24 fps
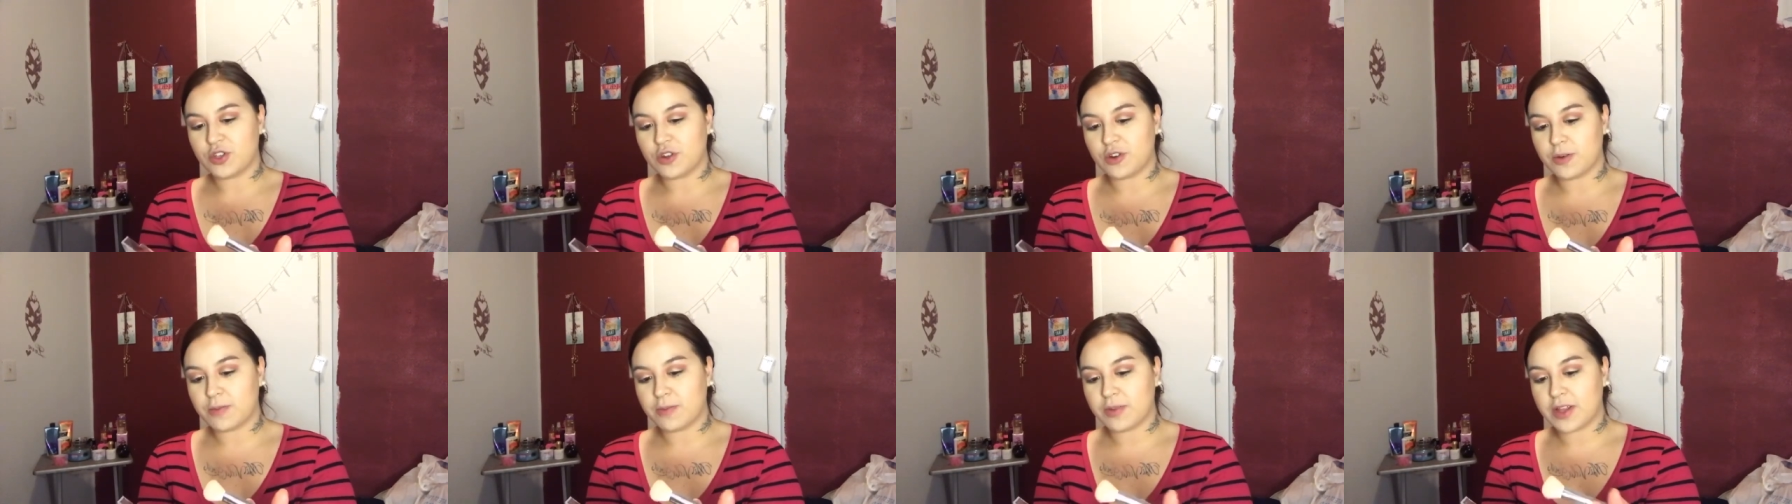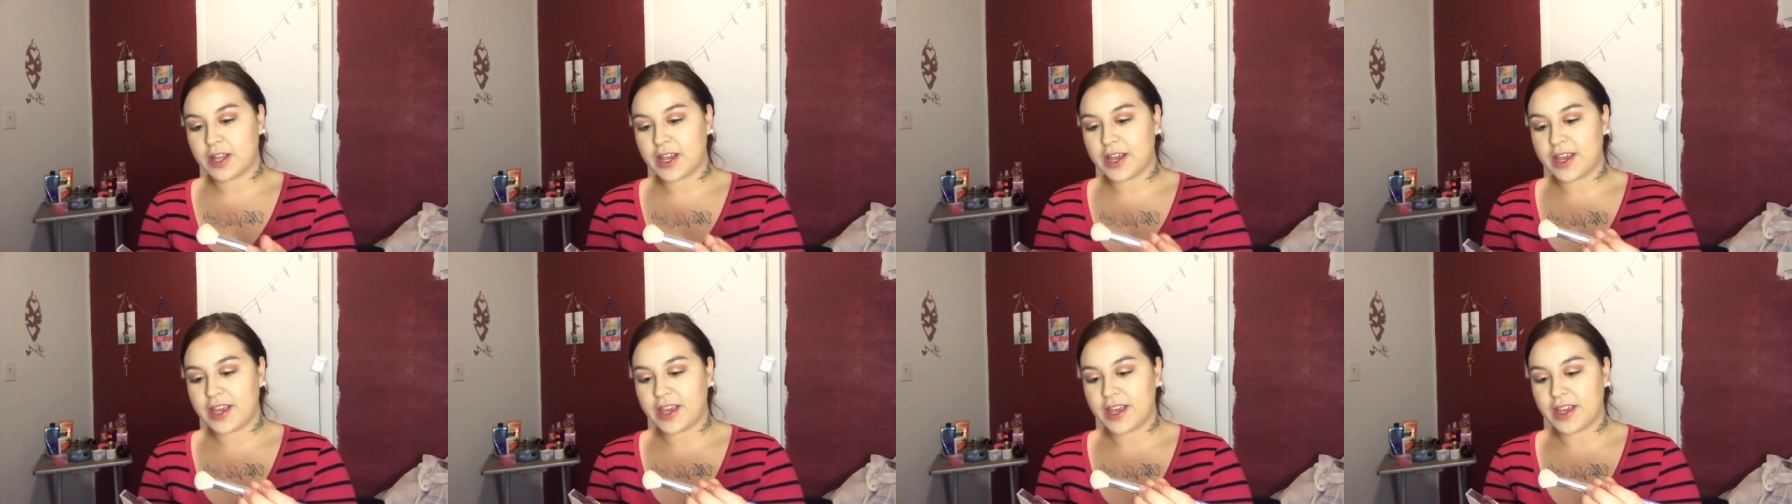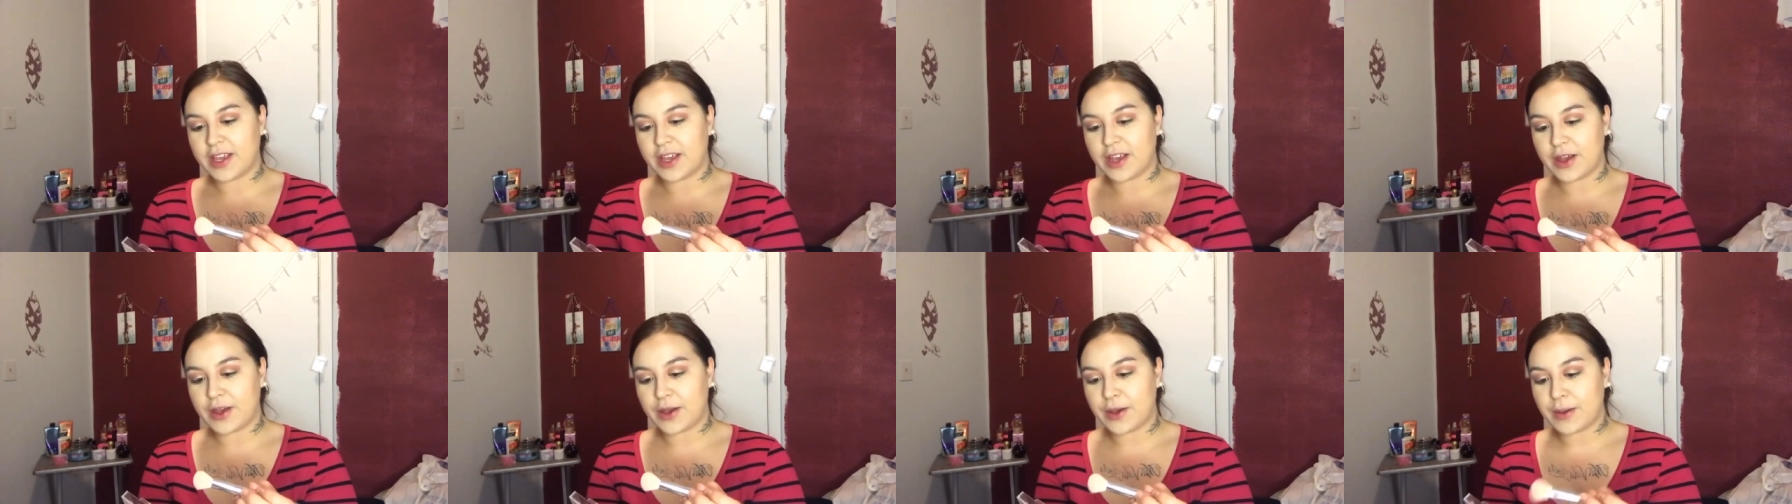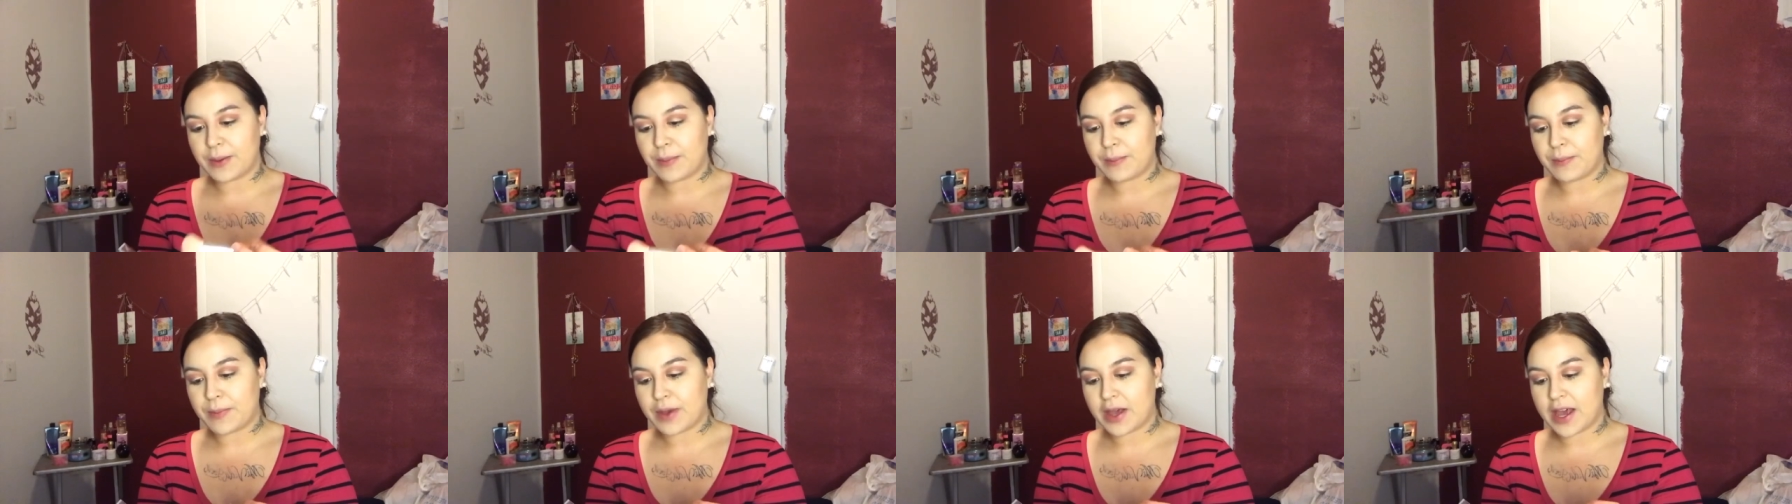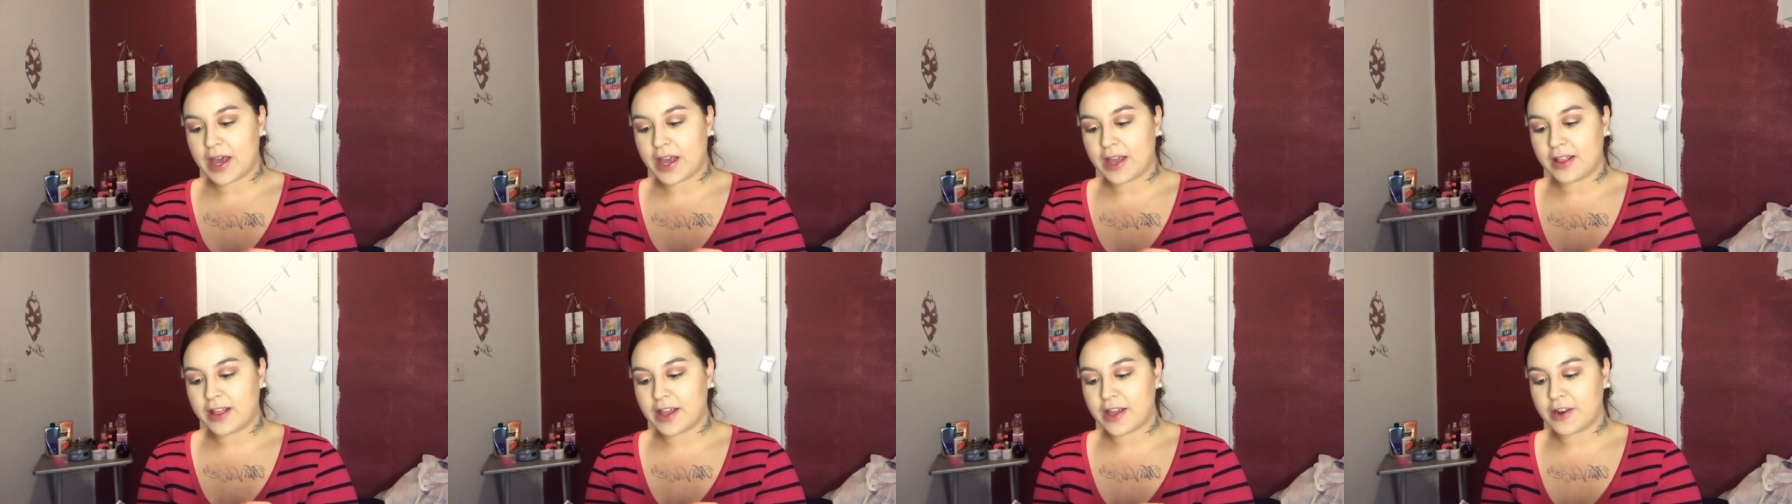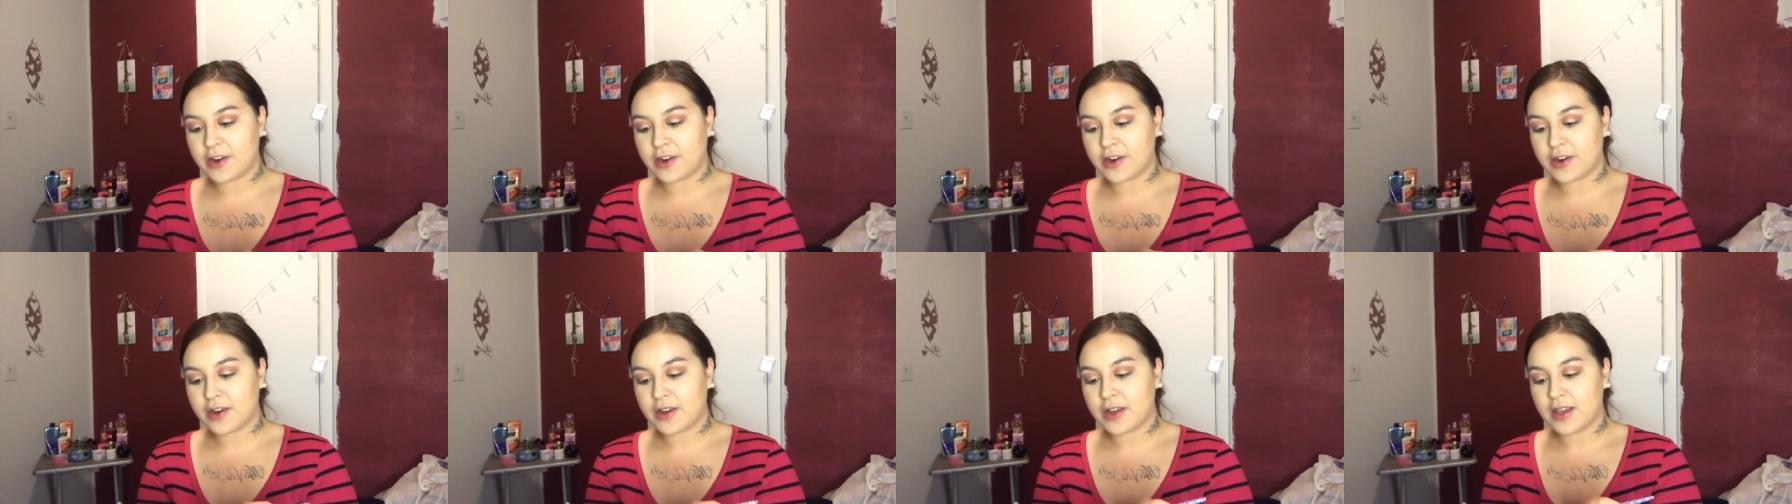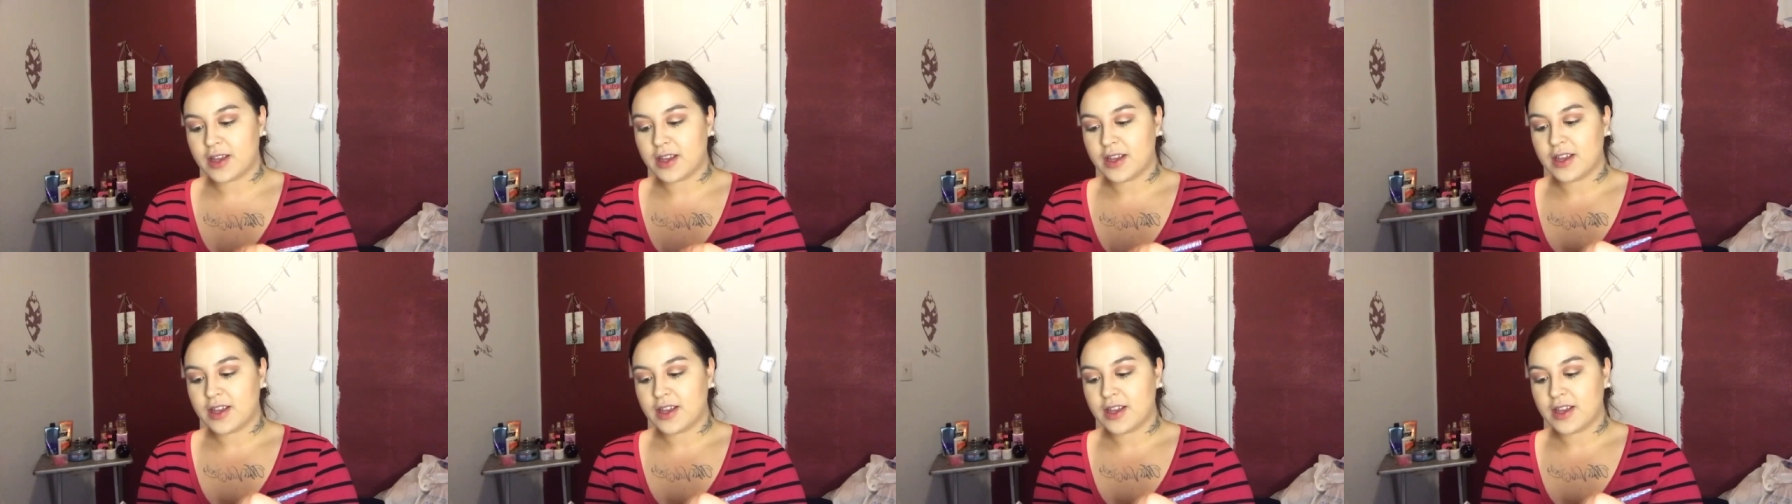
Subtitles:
you're applying highlighter,